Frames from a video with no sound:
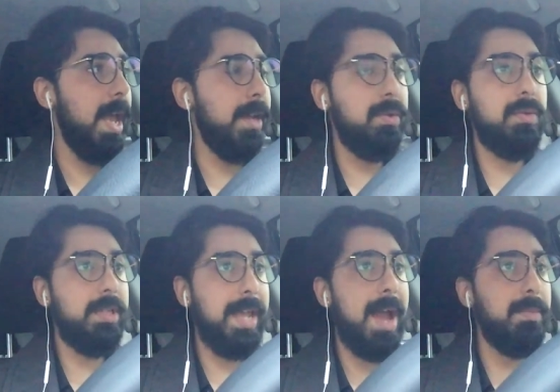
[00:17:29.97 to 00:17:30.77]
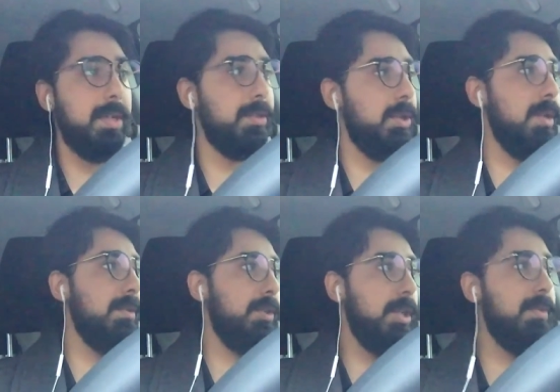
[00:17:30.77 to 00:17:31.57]
And Tulsi Gabbard has
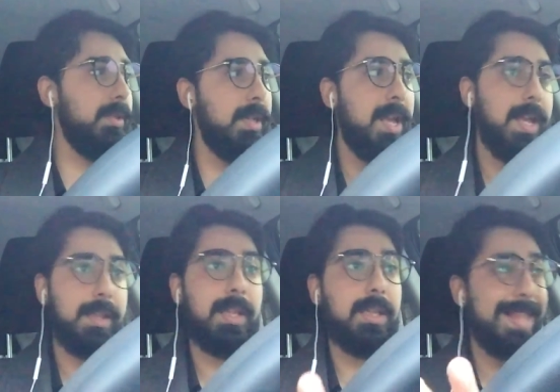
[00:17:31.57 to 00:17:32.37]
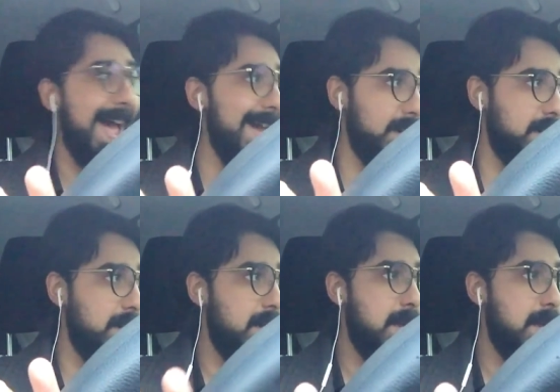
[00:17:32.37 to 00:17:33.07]
cho- chosen the latter.